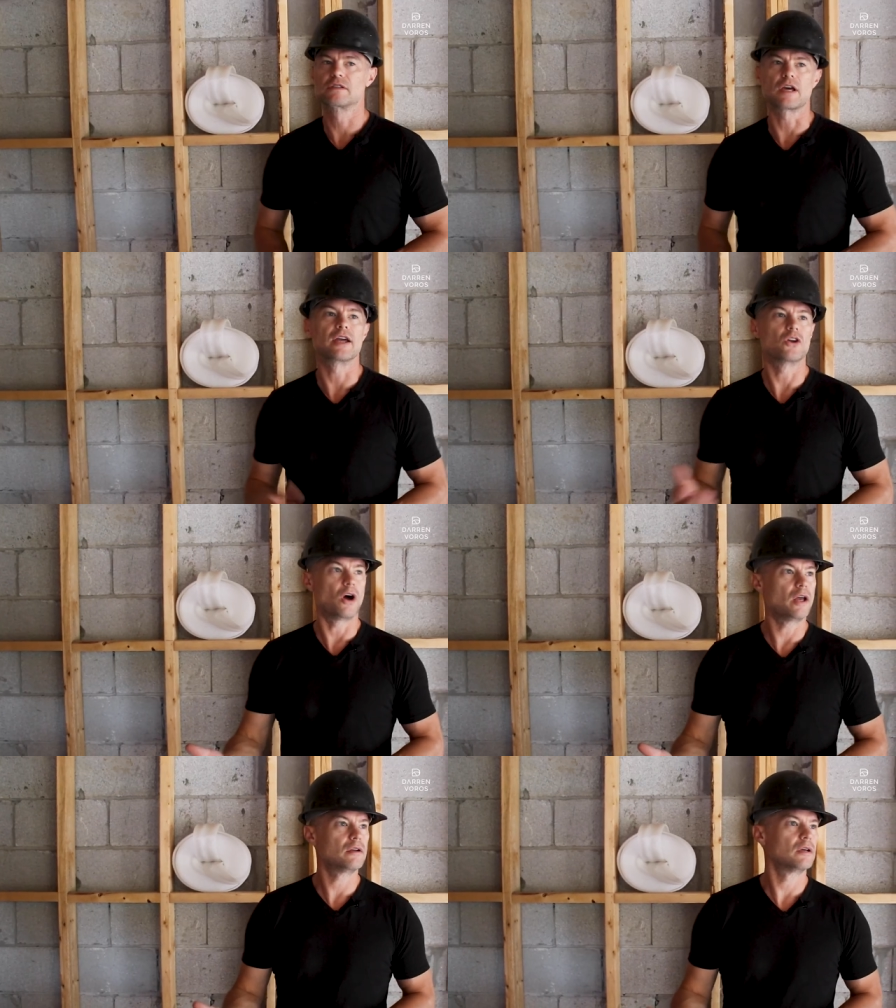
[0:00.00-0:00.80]
signed
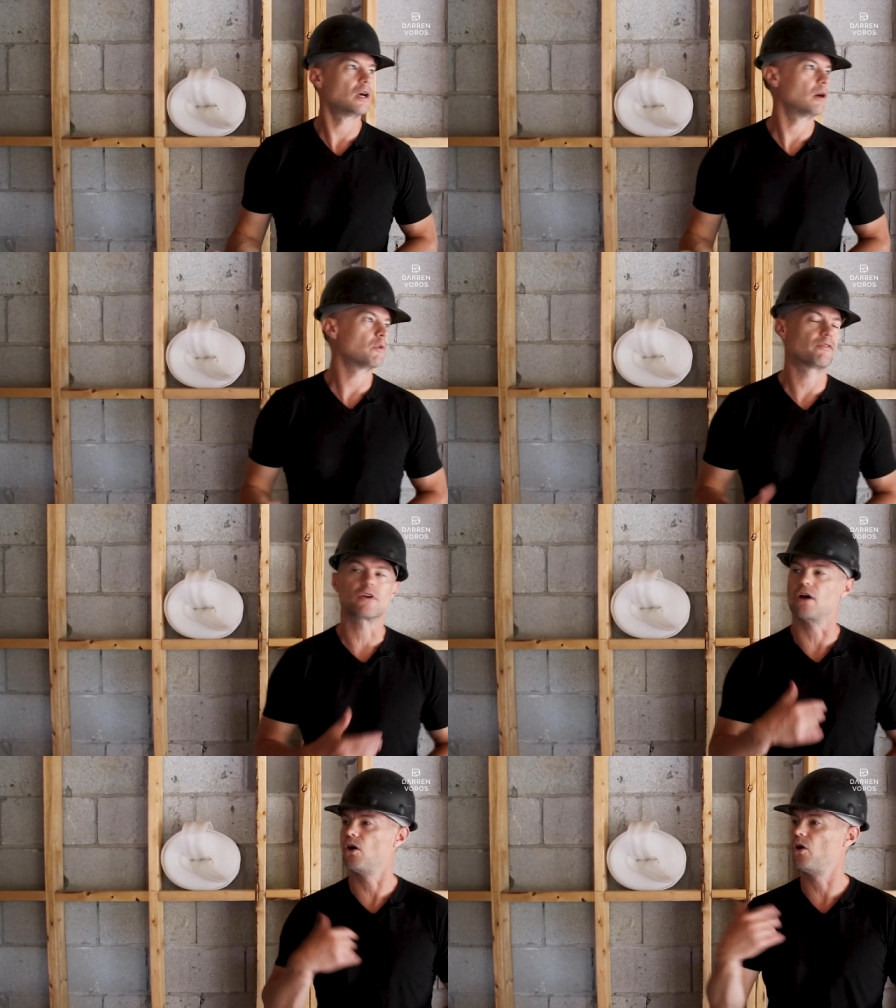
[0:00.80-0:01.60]
on. Uh, we've
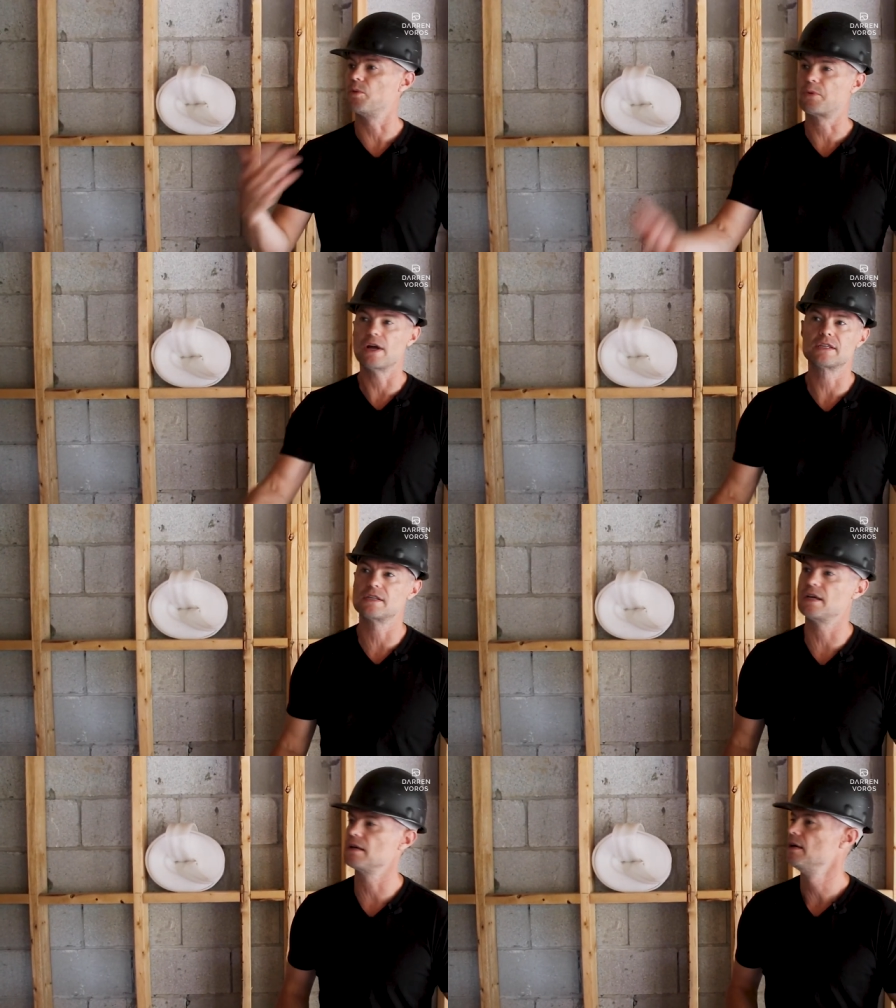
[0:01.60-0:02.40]
got all the
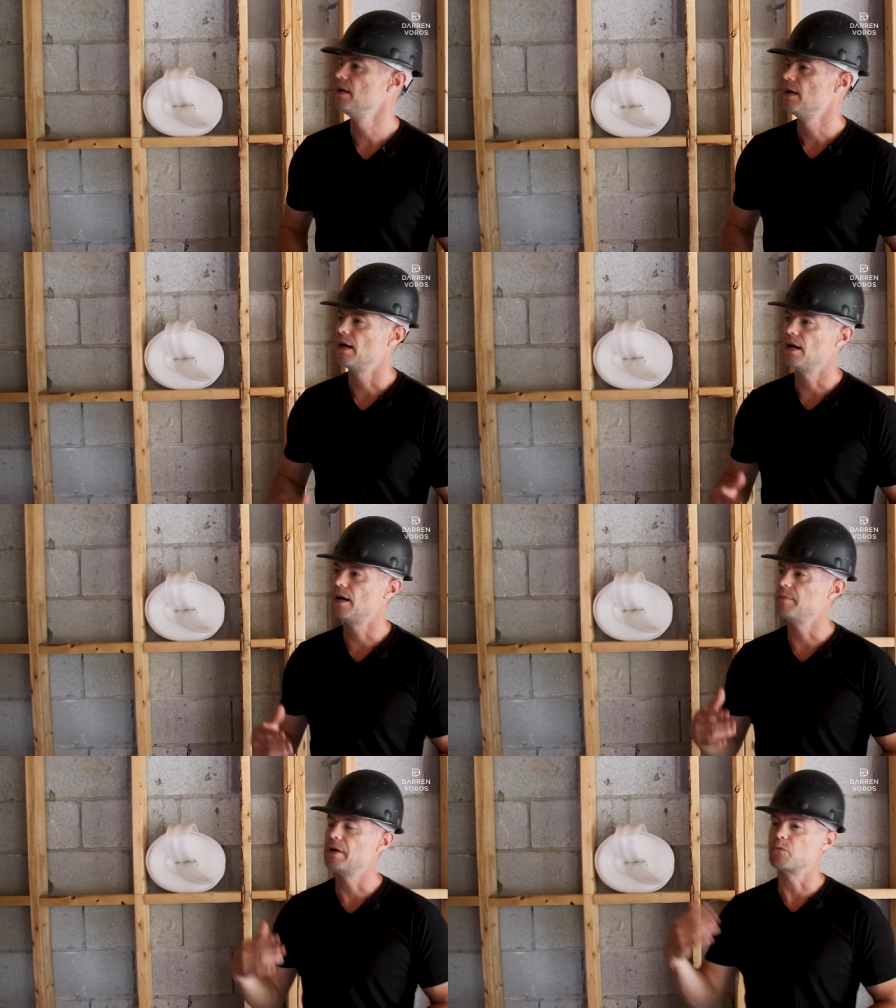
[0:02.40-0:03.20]
pricing,
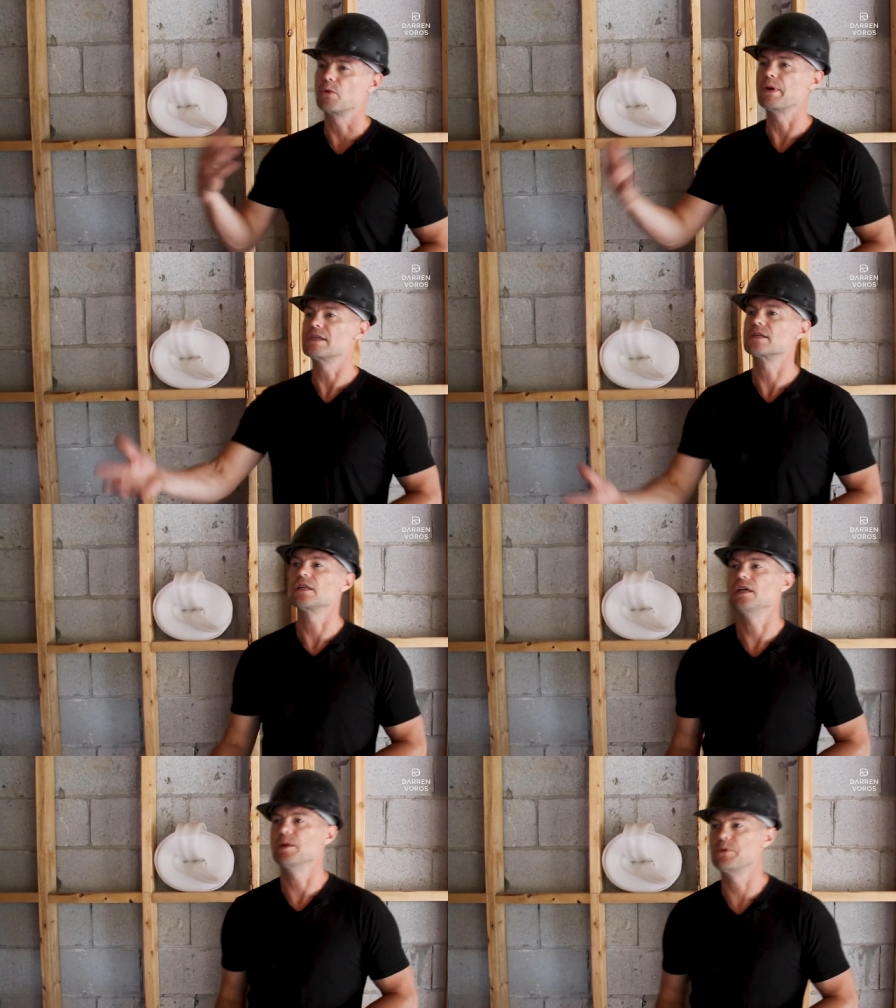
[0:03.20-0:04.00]
um, and we're
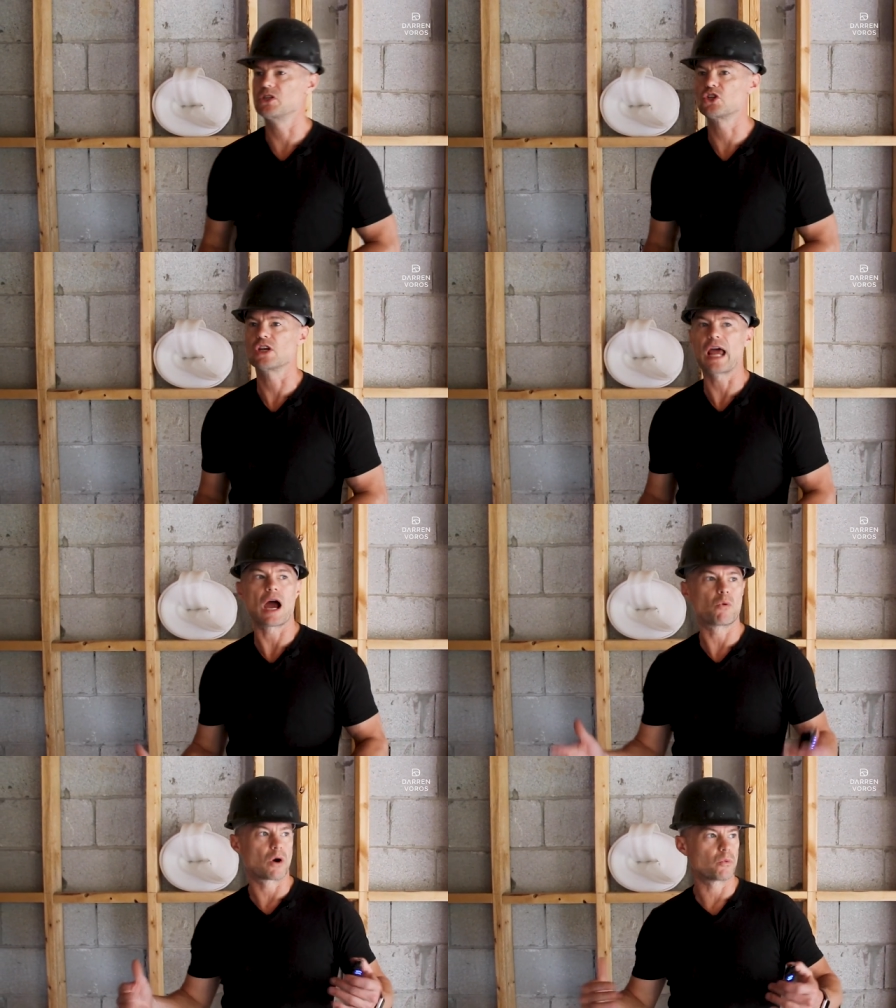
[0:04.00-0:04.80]
basically in a position
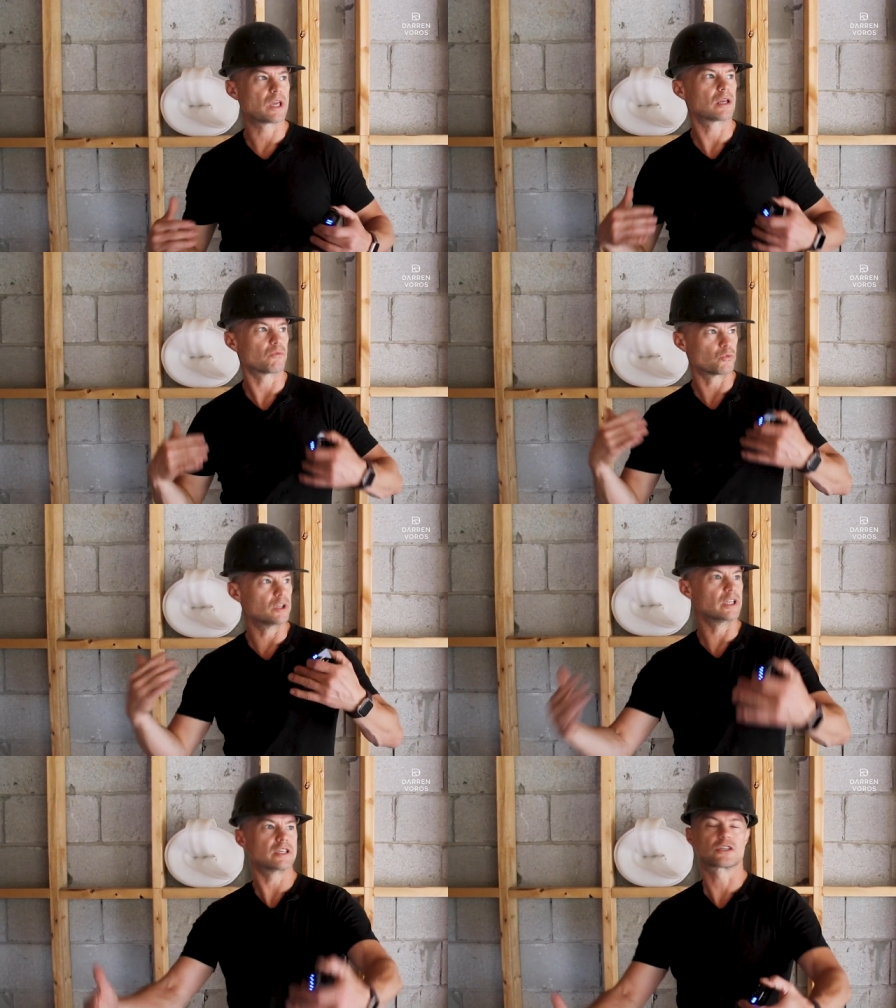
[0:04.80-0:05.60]
now where we can
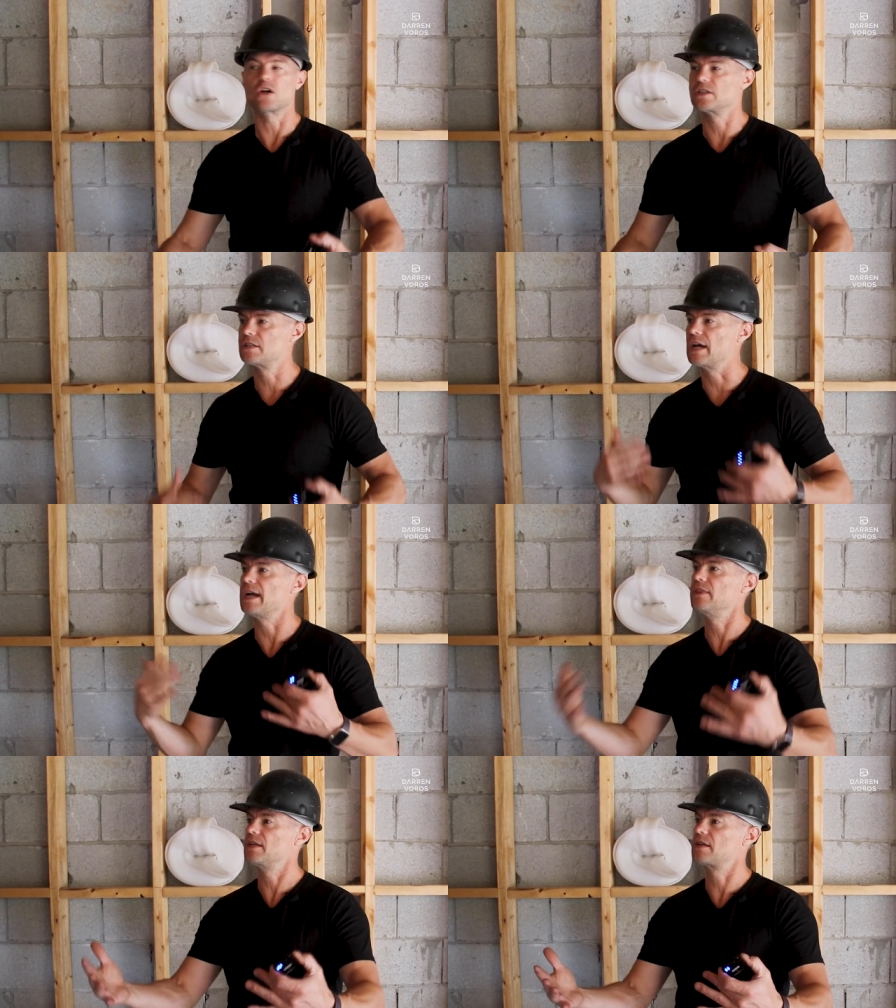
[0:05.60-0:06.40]
really start to
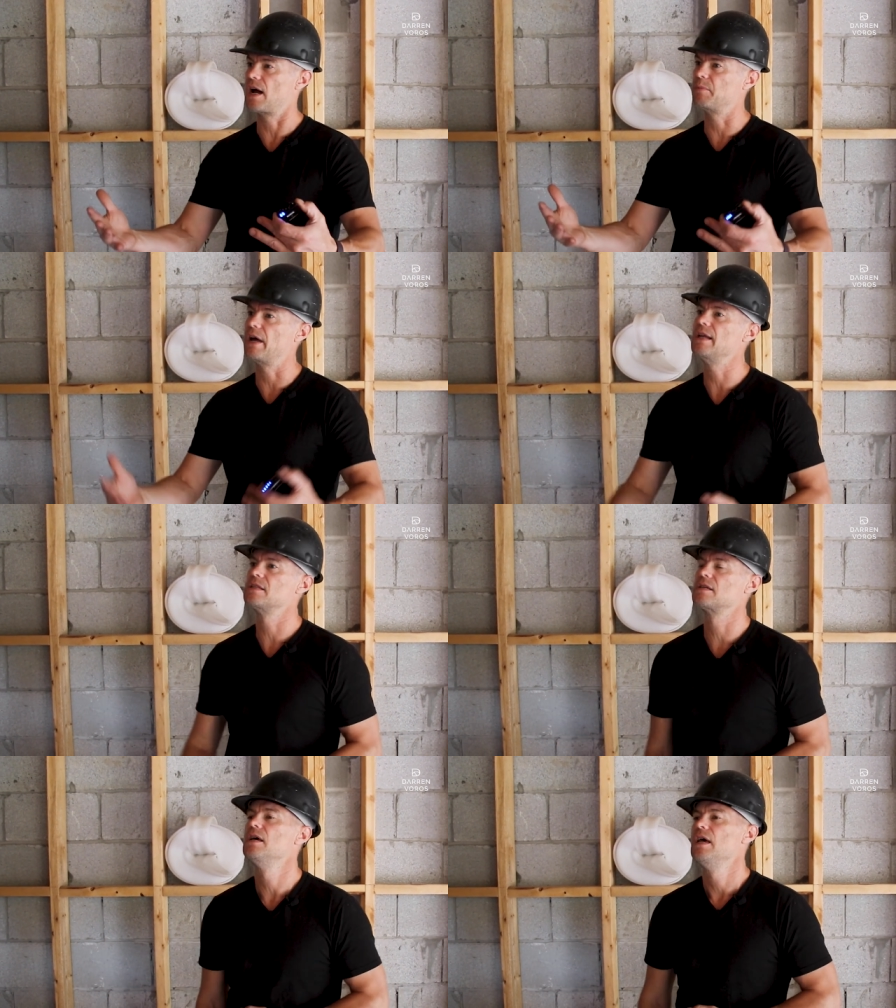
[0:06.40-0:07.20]
tighten the
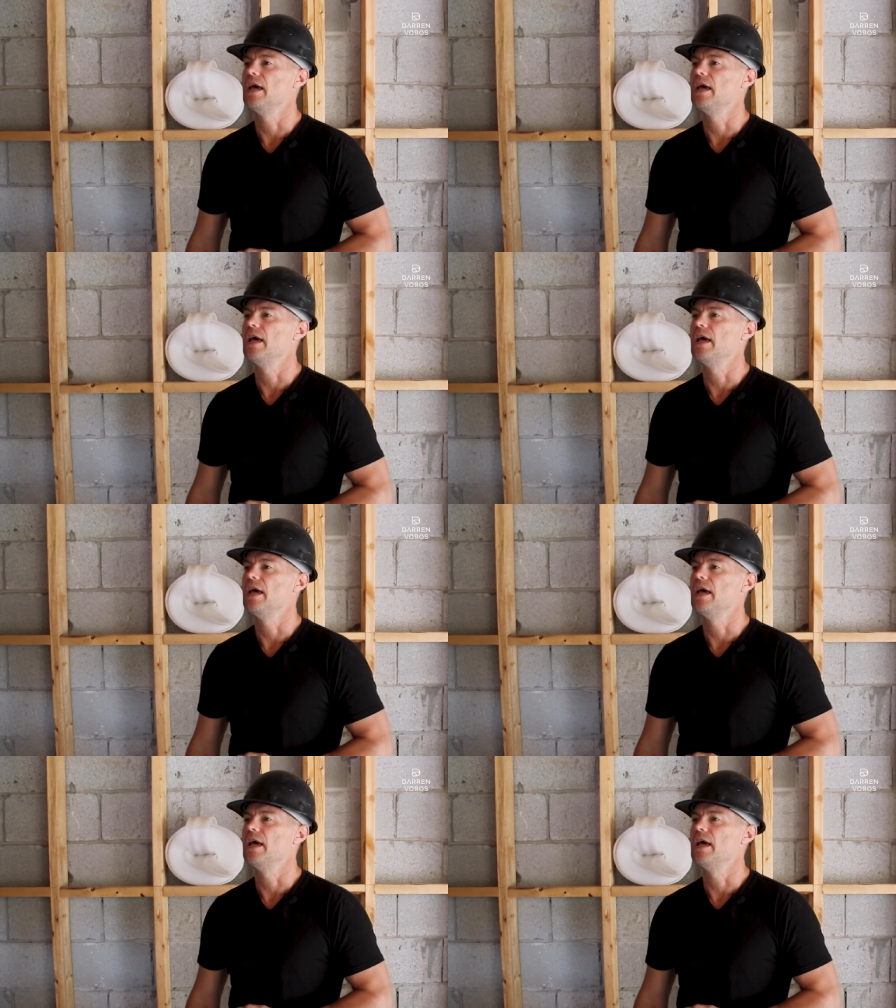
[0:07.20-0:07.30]
timelines.